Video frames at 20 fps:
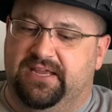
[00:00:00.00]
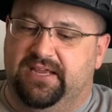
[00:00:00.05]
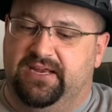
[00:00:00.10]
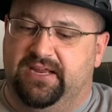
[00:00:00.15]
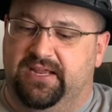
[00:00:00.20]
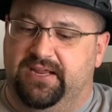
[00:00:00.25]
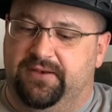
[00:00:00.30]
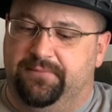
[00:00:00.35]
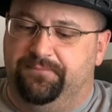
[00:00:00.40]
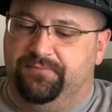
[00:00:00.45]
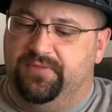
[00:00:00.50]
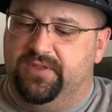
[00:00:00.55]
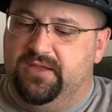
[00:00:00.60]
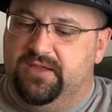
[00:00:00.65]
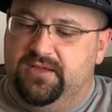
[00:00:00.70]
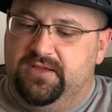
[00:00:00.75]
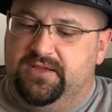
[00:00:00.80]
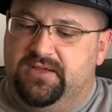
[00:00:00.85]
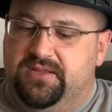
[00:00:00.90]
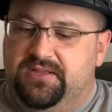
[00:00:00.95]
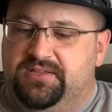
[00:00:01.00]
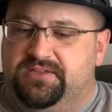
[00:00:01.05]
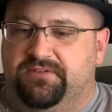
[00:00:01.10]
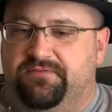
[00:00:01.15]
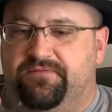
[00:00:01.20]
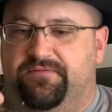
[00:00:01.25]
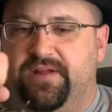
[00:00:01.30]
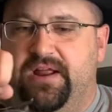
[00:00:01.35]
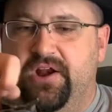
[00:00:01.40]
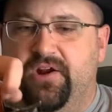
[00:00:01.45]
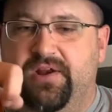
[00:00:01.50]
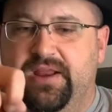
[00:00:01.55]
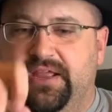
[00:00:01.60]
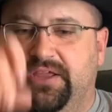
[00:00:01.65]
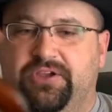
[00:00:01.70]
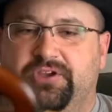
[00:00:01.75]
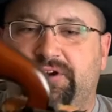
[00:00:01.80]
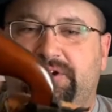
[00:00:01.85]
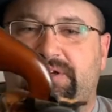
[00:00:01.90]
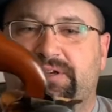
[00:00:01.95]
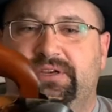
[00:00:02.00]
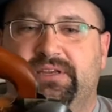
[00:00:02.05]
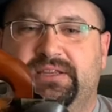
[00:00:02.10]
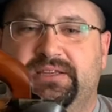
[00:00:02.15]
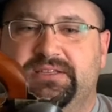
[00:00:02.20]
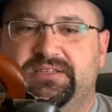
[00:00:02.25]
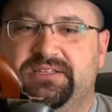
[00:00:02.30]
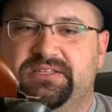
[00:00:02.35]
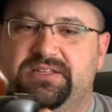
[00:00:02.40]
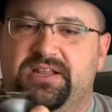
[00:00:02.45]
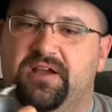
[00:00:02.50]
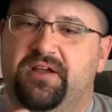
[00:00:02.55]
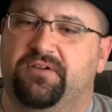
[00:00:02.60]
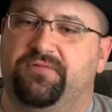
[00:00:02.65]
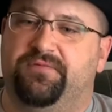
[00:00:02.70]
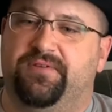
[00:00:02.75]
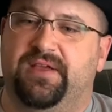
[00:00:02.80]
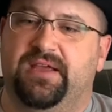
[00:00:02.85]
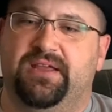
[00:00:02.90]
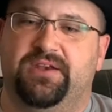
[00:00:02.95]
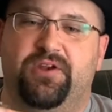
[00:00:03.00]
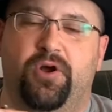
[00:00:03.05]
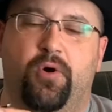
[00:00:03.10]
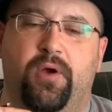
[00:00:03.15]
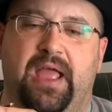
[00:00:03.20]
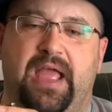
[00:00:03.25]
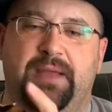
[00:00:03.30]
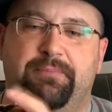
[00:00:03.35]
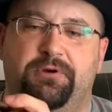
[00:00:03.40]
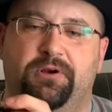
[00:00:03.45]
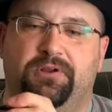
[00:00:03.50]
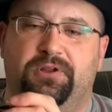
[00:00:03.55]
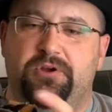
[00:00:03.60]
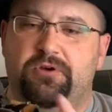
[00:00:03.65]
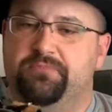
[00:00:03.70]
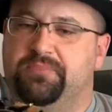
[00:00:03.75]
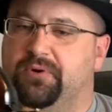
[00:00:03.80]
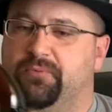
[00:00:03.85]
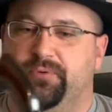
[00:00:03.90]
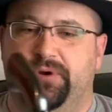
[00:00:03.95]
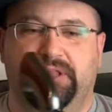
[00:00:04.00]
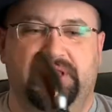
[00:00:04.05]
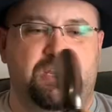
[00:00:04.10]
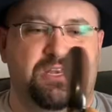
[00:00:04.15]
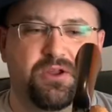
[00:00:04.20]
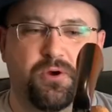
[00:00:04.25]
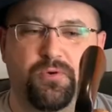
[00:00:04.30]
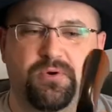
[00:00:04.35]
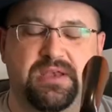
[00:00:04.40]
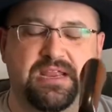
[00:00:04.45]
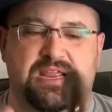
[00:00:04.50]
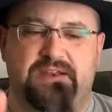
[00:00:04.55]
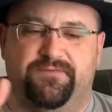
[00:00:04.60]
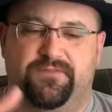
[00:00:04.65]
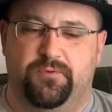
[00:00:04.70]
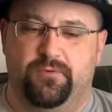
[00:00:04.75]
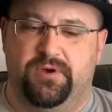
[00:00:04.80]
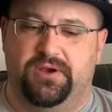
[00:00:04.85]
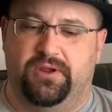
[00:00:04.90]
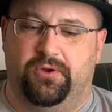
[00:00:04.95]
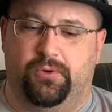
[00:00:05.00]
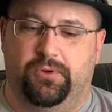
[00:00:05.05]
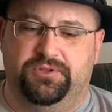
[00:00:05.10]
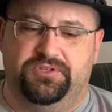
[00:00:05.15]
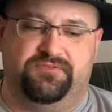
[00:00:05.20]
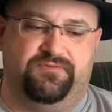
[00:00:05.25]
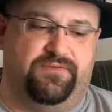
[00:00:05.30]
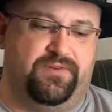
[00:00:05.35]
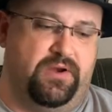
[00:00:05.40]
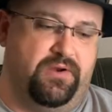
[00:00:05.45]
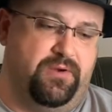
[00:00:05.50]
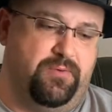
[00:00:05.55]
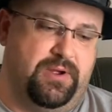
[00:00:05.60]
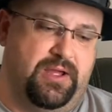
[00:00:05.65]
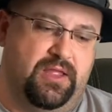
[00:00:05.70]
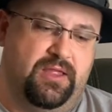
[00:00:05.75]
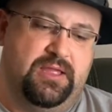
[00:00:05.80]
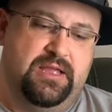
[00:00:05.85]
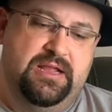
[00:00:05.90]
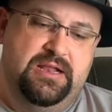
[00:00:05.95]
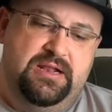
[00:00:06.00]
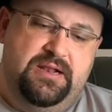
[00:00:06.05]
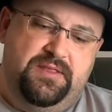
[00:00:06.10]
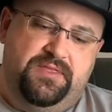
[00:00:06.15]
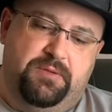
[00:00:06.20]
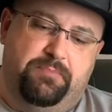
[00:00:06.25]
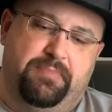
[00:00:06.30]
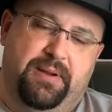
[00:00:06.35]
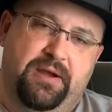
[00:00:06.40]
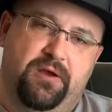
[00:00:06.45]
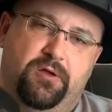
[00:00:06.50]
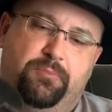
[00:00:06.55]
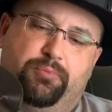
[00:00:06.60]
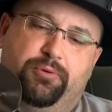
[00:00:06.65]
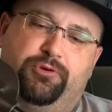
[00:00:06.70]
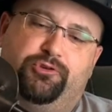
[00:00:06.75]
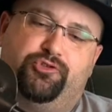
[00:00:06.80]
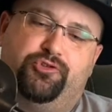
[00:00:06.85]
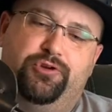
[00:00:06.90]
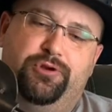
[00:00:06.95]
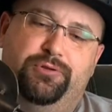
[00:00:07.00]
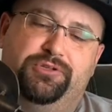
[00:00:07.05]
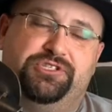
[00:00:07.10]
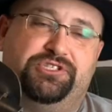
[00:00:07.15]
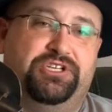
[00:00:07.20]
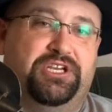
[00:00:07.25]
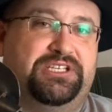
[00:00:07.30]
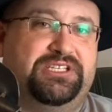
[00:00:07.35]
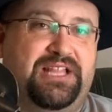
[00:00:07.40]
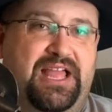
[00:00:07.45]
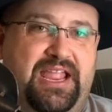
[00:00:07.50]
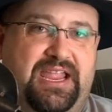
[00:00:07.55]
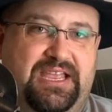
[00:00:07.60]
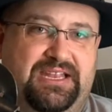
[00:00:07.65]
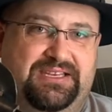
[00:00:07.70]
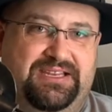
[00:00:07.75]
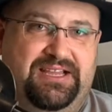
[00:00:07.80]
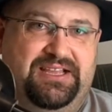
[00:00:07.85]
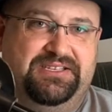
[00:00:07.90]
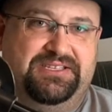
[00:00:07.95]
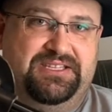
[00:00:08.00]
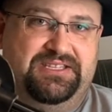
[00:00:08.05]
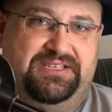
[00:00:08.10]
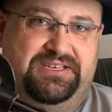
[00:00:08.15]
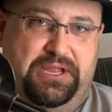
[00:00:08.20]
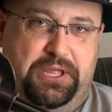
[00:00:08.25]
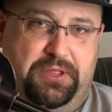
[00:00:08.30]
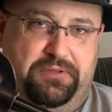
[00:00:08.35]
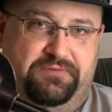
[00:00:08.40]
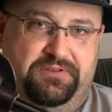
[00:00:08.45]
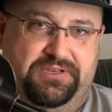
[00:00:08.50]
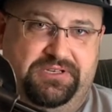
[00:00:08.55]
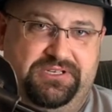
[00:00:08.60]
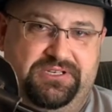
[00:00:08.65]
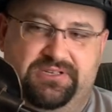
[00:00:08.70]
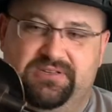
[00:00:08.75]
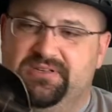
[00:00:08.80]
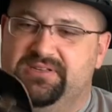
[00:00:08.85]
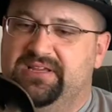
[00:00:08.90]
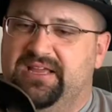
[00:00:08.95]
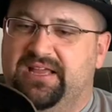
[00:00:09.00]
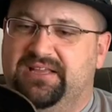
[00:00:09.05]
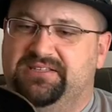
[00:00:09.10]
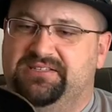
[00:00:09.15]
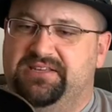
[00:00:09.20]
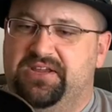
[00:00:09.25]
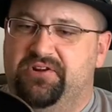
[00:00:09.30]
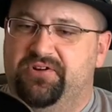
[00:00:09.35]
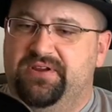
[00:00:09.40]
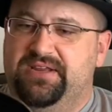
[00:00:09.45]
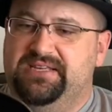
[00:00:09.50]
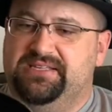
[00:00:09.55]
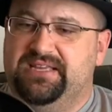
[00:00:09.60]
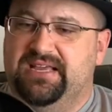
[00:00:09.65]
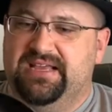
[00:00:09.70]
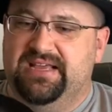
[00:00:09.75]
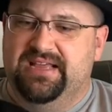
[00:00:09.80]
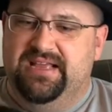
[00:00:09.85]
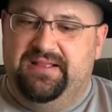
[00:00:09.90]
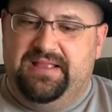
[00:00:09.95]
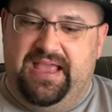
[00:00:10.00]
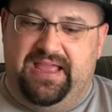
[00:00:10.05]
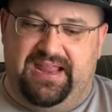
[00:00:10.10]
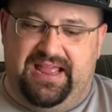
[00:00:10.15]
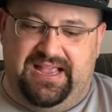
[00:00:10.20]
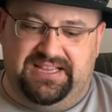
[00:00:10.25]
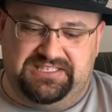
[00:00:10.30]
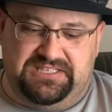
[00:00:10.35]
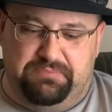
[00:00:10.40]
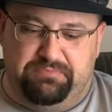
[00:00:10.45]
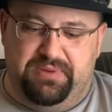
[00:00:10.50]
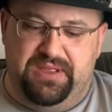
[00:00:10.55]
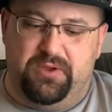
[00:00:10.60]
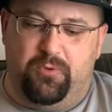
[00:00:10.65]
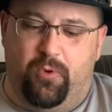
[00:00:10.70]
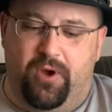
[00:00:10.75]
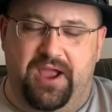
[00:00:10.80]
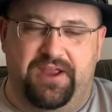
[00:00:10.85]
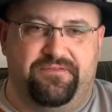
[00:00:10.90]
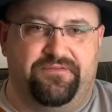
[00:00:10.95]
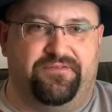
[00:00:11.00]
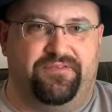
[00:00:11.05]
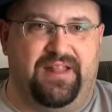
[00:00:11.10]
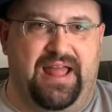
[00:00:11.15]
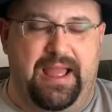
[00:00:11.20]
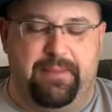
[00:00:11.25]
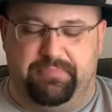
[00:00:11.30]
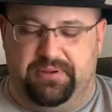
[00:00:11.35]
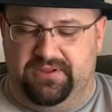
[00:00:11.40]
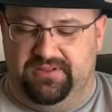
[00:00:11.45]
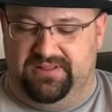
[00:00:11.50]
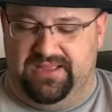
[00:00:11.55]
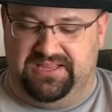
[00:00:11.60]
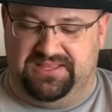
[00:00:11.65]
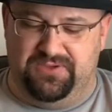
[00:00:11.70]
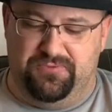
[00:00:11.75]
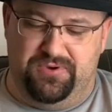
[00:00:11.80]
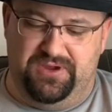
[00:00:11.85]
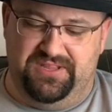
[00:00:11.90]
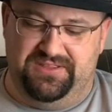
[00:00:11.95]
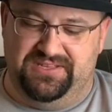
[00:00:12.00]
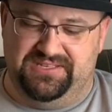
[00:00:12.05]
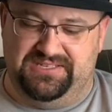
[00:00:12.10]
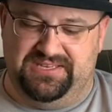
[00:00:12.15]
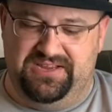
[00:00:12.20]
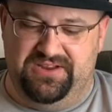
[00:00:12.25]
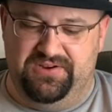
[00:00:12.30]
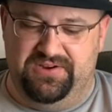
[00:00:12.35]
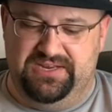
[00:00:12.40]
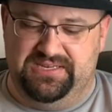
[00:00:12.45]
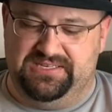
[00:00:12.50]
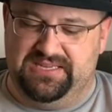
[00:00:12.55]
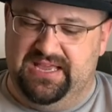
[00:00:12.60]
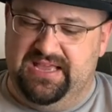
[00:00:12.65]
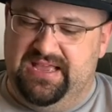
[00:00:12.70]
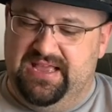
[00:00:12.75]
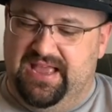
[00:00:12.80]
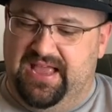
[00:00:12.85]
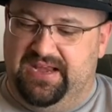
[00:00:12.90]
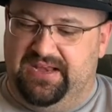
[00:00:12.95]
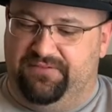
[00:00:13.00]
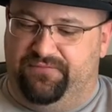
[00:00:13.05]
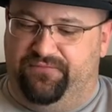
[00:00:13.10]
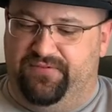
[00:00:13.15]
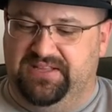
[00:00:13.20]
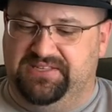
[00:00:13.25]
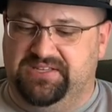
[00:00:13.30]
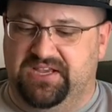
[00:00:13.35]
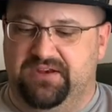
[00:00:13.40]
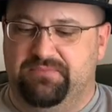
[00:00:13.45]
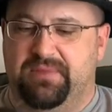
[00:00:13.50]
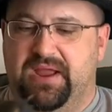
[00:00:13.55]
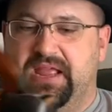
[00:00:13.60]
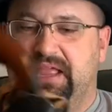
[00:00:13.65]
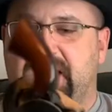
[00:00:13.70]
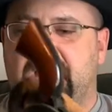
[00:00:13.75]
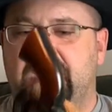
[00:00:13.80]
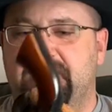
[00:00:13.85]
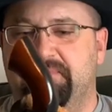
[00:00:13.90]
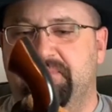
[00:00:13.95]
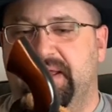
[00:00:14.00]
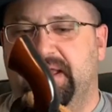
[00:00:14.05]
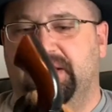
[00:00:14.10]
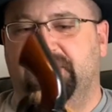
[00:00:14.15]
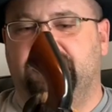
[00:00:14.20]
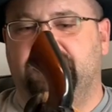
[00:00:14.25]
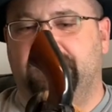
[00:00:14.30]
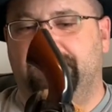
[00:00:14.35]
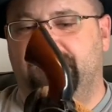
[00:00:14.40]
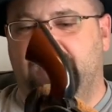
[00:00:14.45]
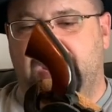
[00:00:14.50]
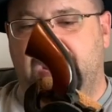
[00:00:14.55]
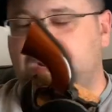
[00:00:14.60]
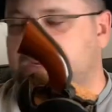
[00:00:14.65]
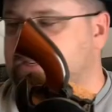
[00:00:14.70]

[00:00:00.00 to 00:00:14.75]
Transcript: in it. It's a very good, snug fit. No hammer loop, but really no need for one. It holds very well. The barrel protrudes just like it does in the television uh, series, and it has the big wide flap like the one in the series, and it fits on my gun belt. And I